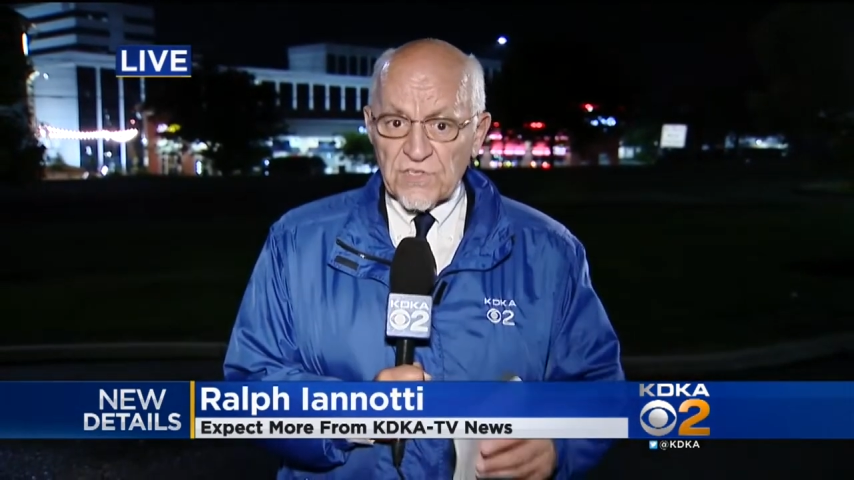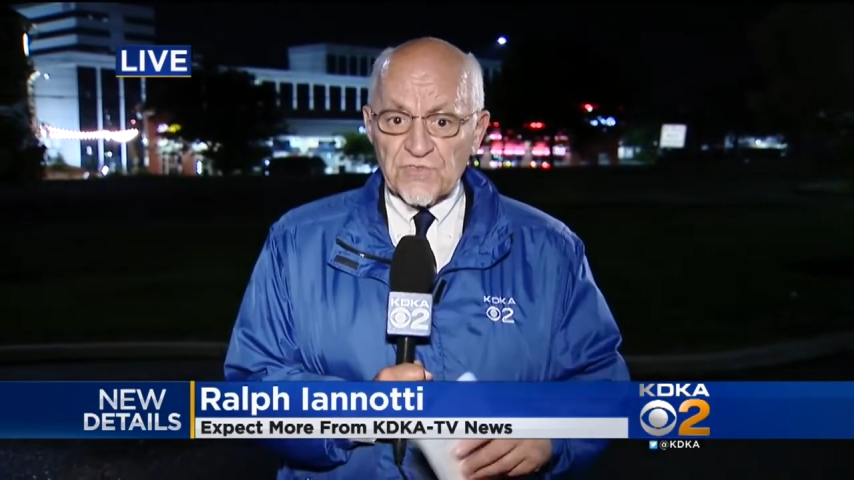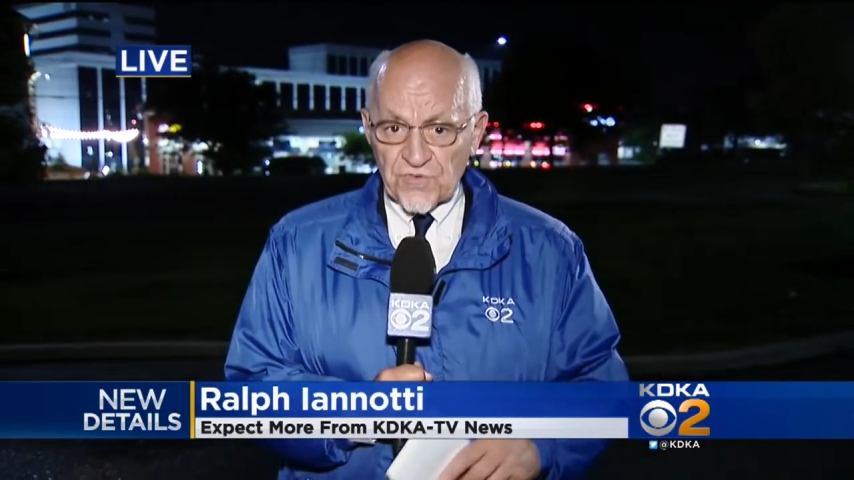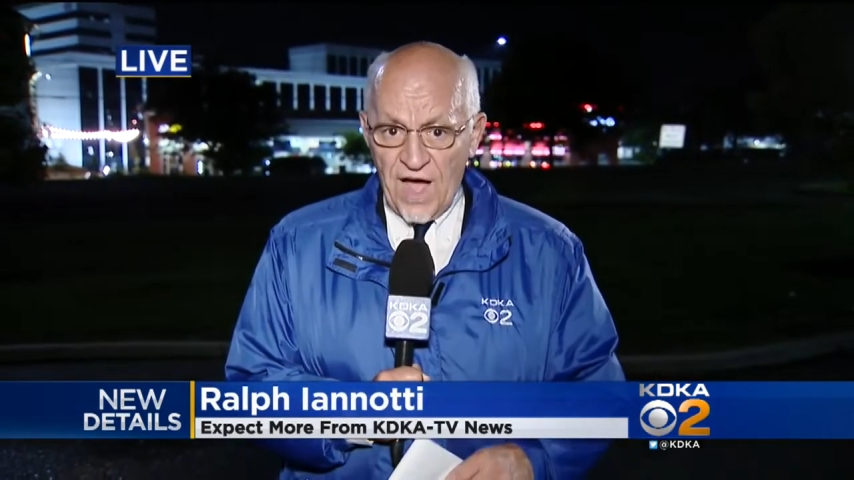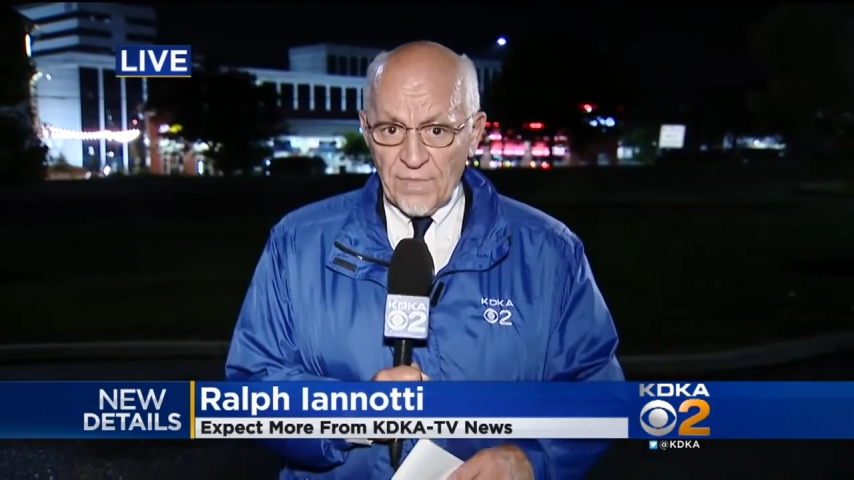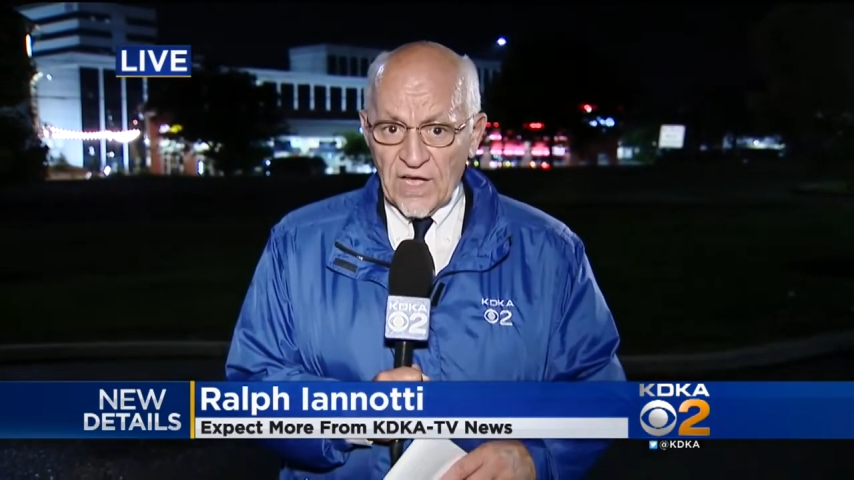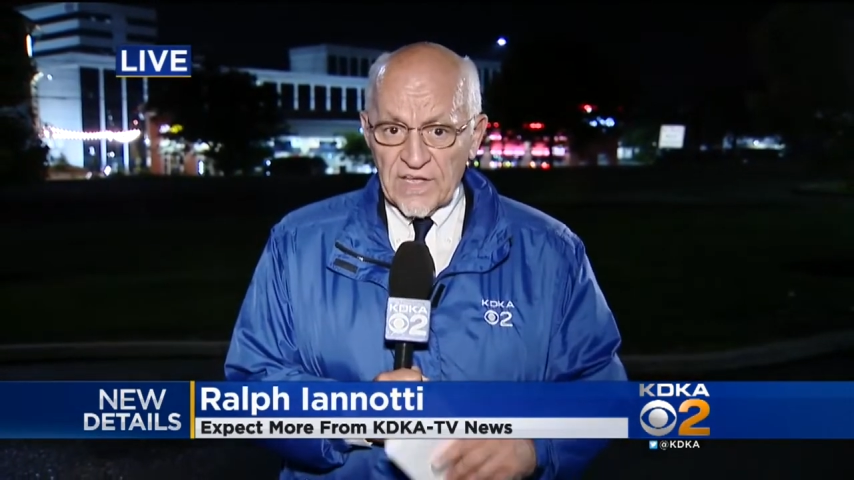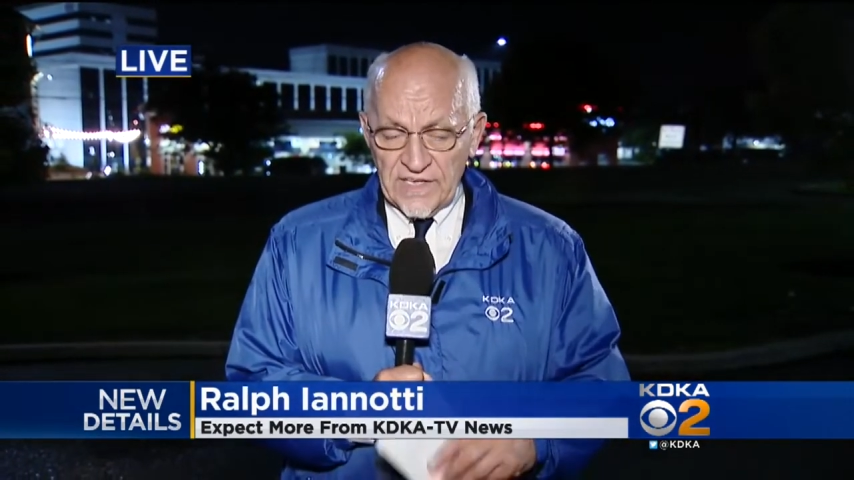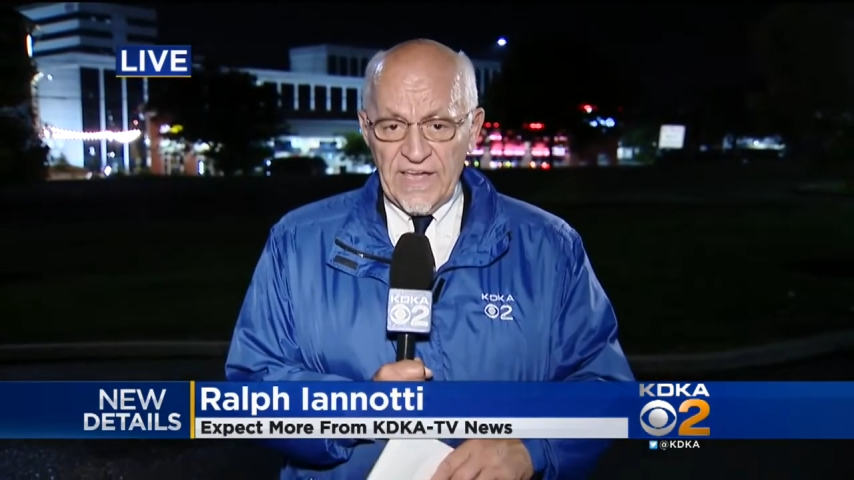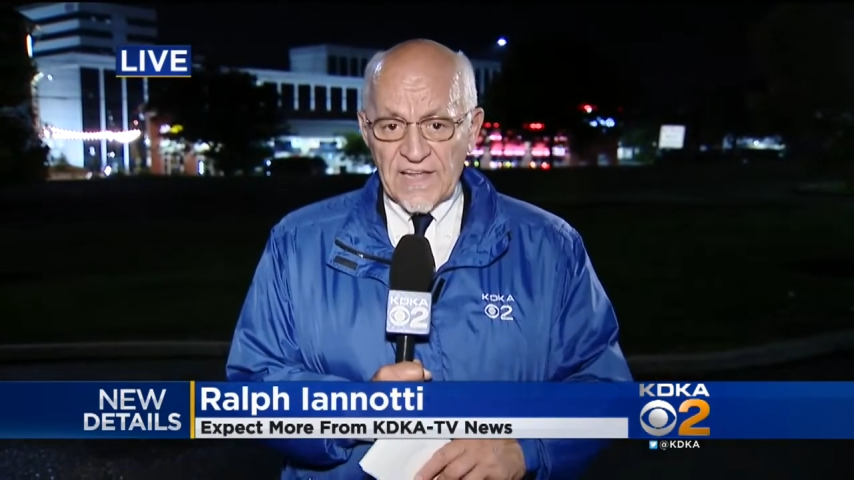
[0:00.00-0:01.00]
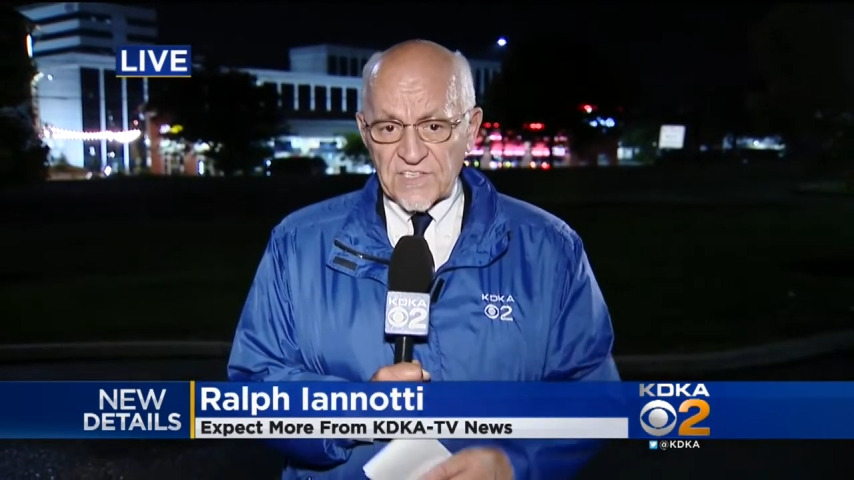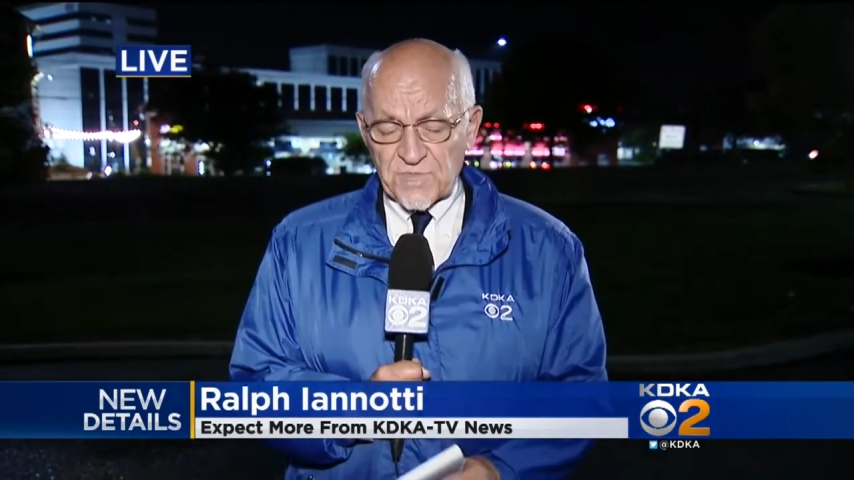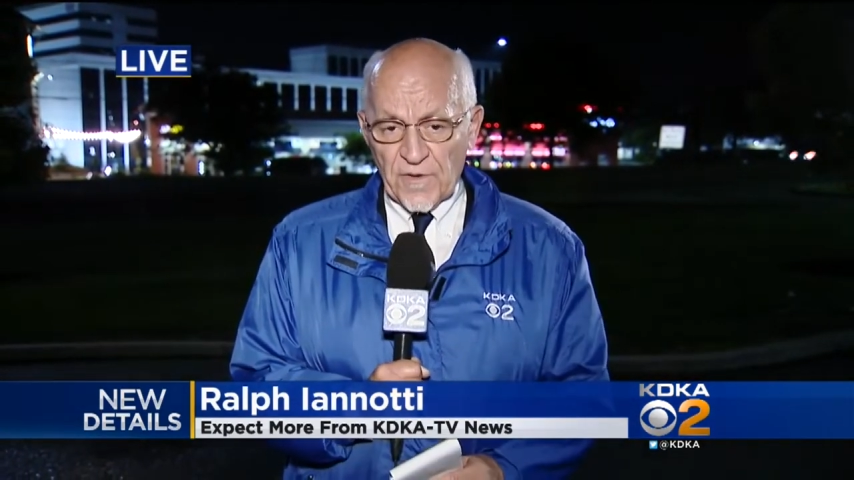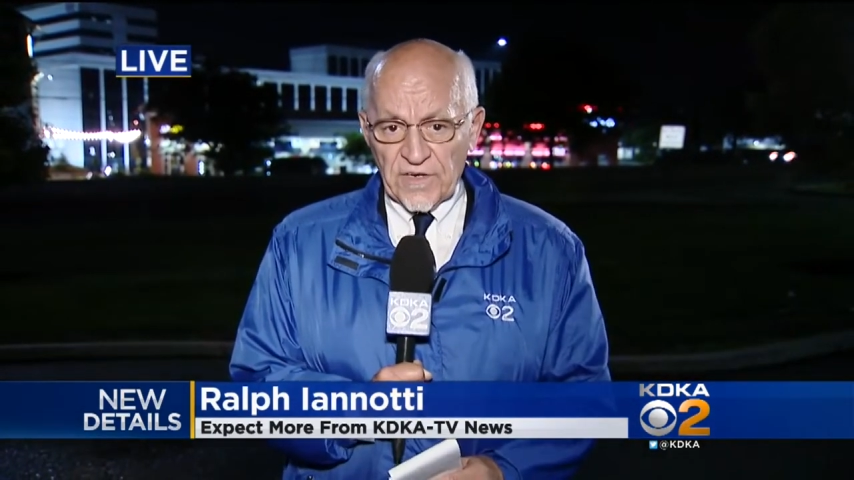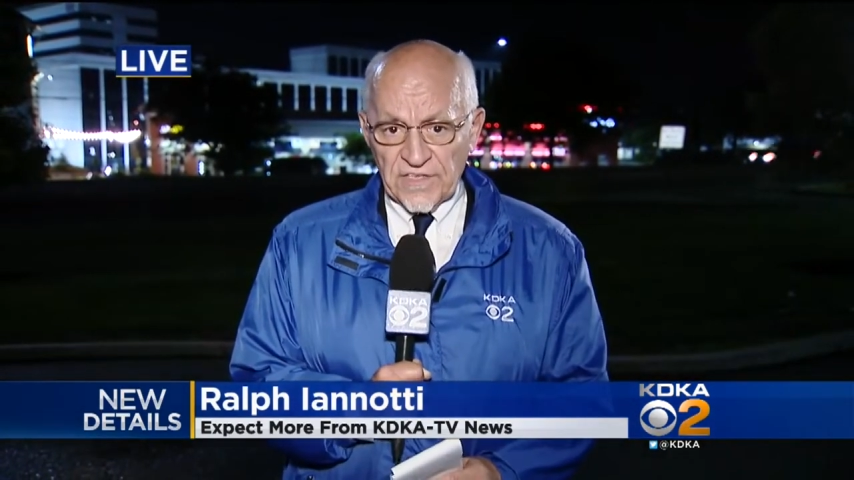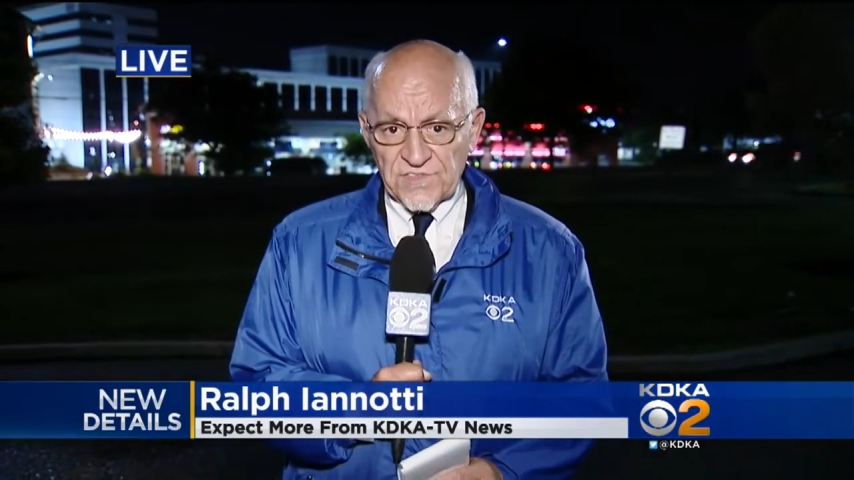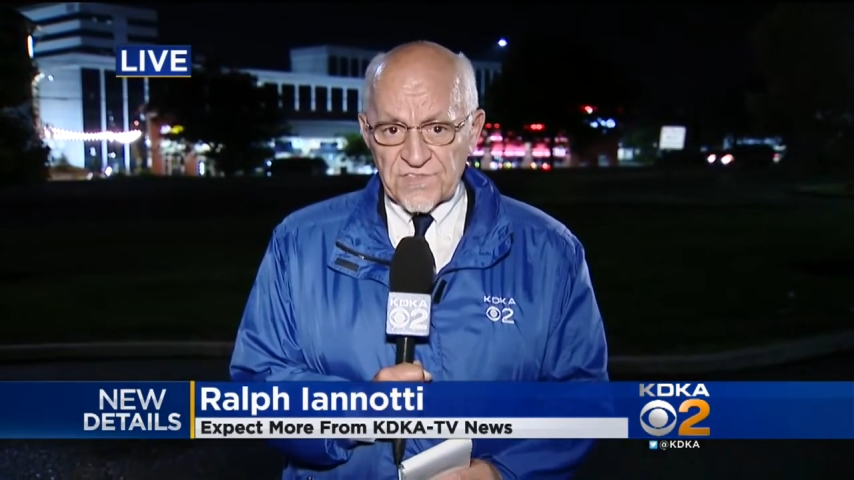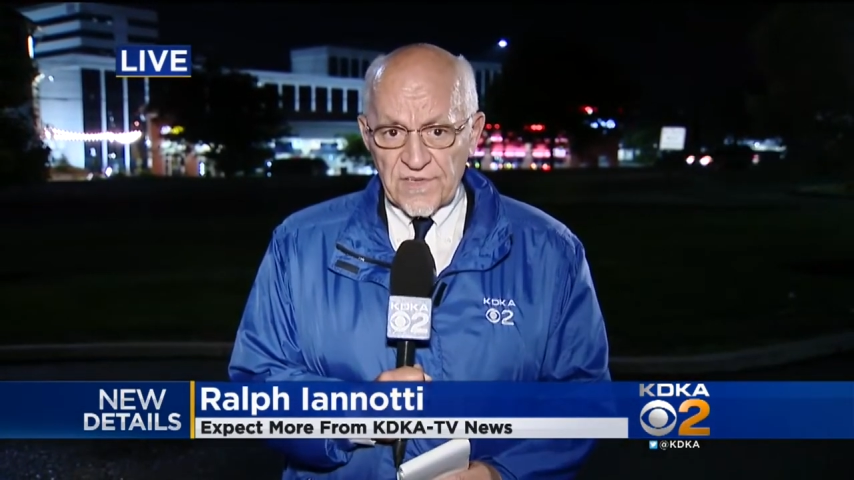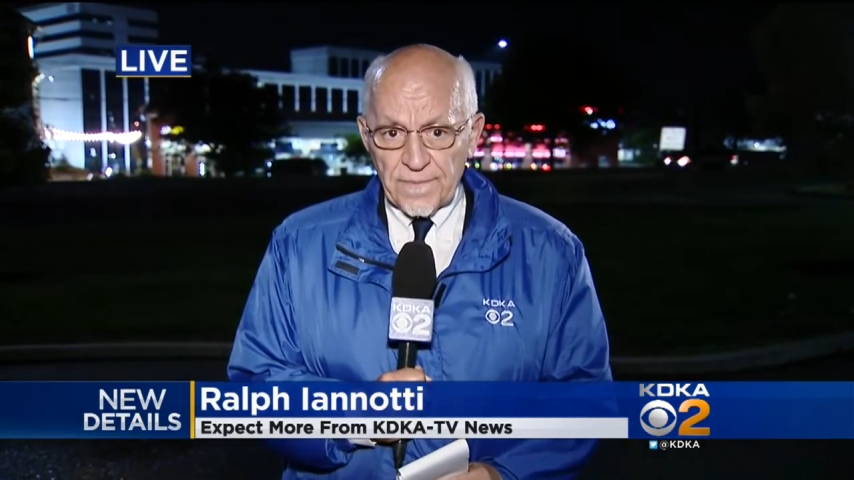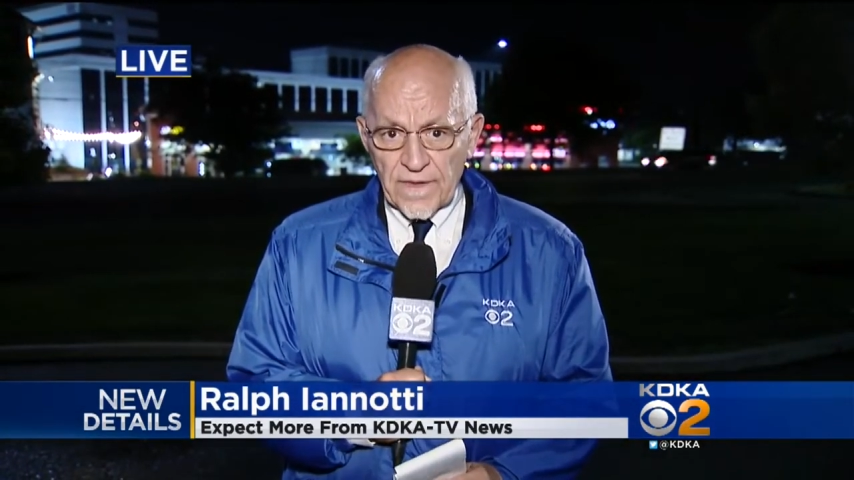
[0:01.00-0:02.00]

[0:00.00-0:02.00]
the trauma he had experienced.